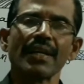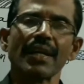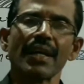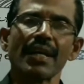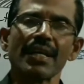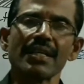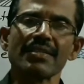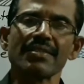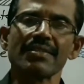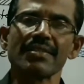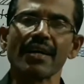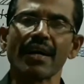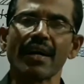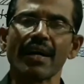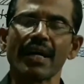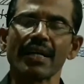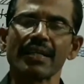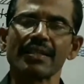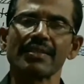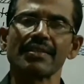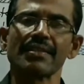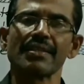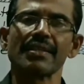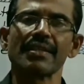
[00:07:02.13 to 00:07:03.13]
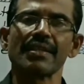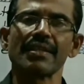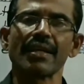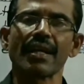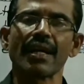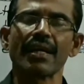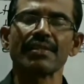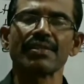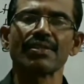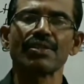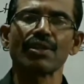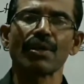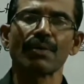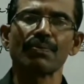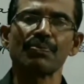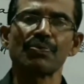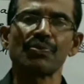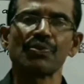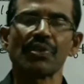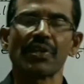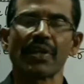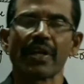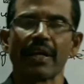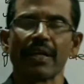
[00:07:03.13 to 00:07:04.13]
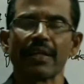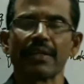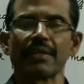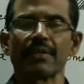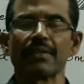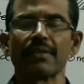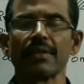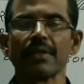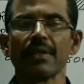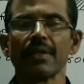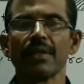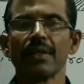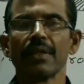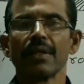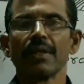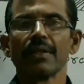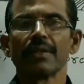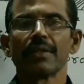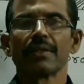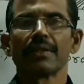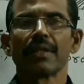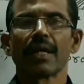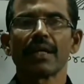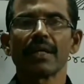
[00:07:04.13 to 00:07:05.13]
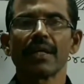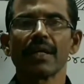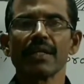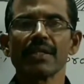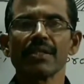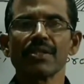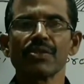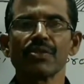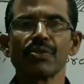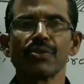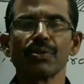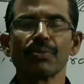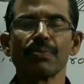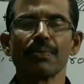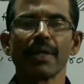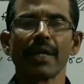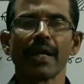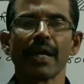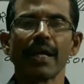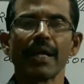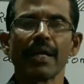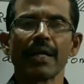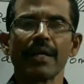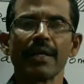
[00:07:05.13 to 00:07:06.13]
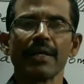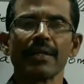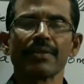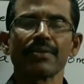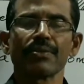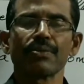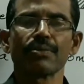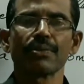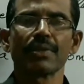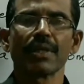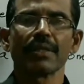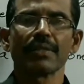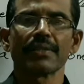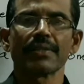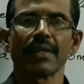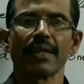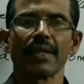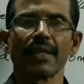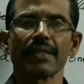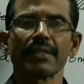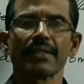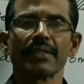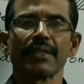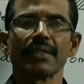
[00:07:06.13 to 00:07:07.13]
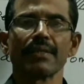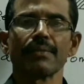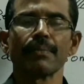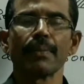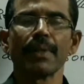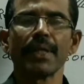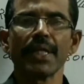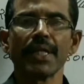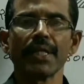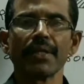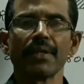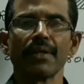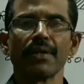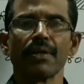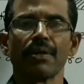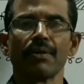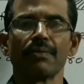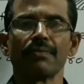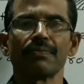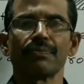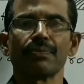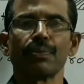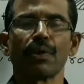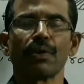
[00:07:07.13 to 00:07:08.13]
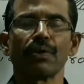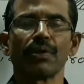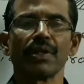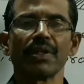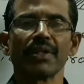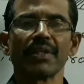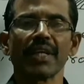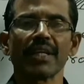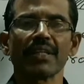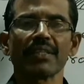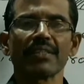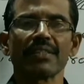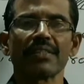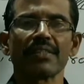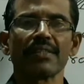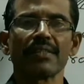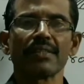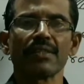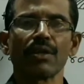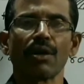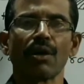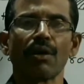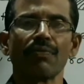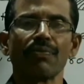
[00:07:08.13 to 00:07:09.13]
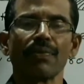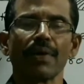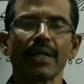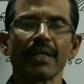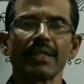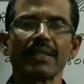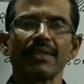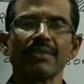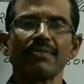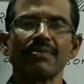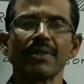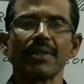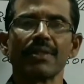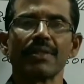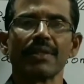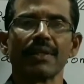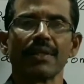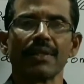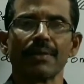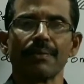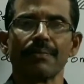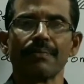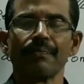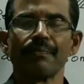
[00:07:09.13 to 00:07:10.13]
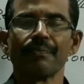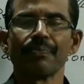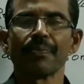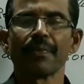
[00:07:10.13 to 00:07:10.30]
is the external substrate that has to be added to the selection medium for detection of activity.